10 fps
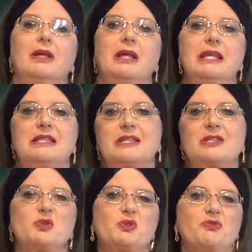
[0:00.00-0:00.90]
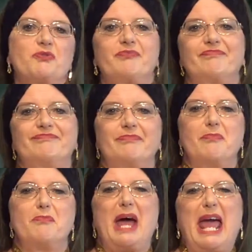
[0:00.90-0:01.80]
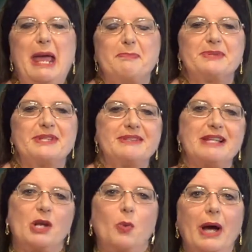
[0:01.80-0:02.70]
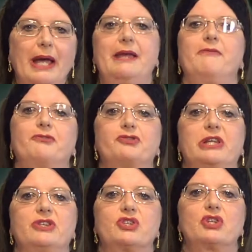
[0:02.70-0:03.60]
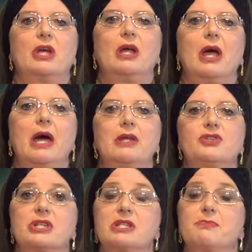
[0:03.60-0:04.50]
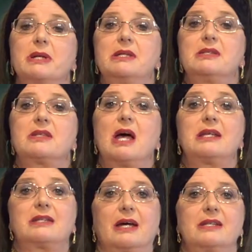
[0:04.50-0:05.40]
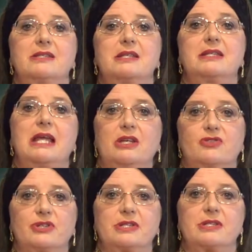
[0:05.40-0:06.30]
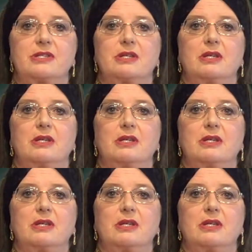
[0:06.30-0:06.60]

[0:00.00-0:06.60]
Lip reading: It's sort of, perhaps in a way, French, and it just means a dancer's entrance.